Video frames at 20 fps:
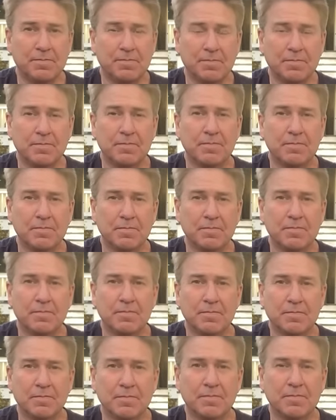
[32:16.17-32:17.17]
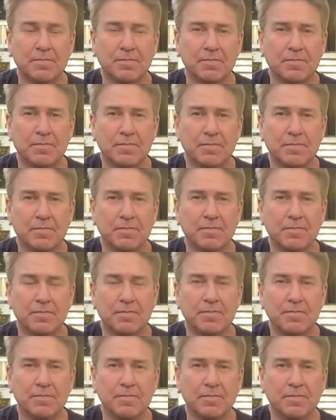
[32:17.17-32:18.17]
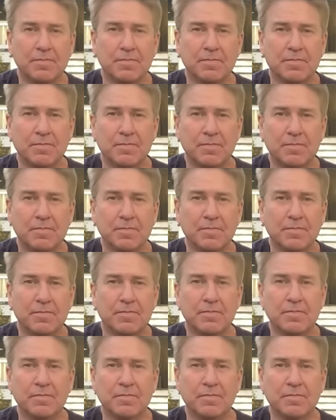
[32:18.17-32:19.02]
The person shown says nothing.